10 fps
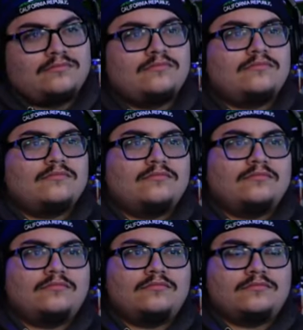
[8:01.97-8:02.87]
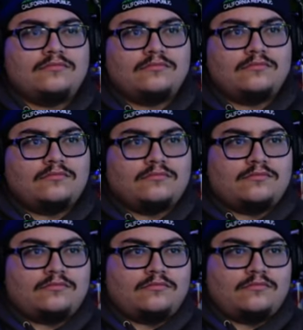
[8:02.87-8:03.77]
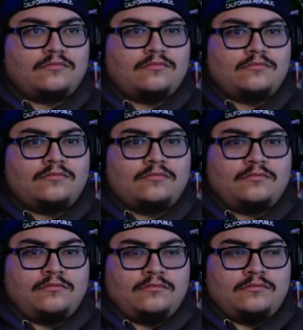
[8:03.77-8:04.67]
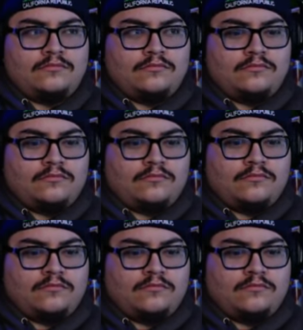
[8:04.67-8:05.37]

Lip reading: (silent)